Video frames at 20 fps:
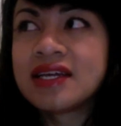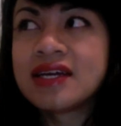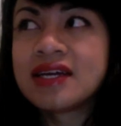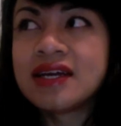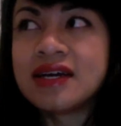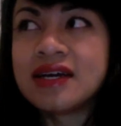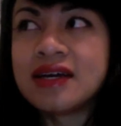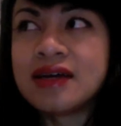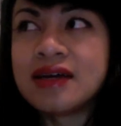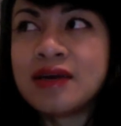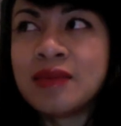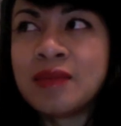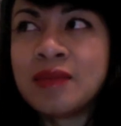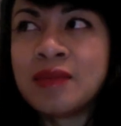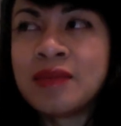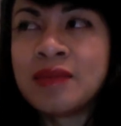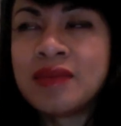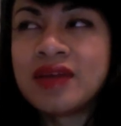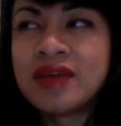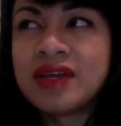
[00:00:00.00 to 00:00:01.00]
um,
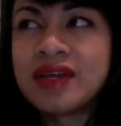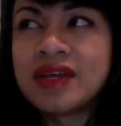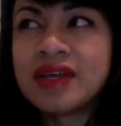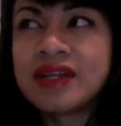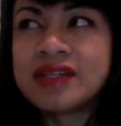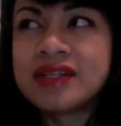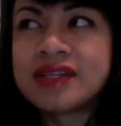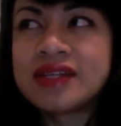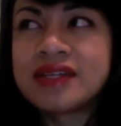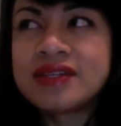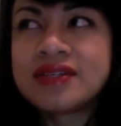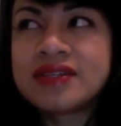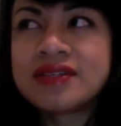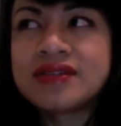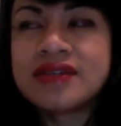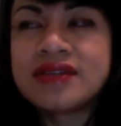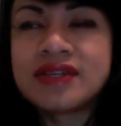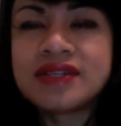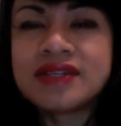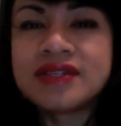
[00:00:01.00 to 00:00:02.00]
it's kind of
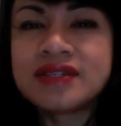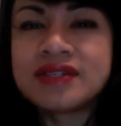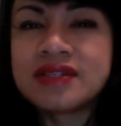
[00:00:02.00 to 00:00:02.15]
strange,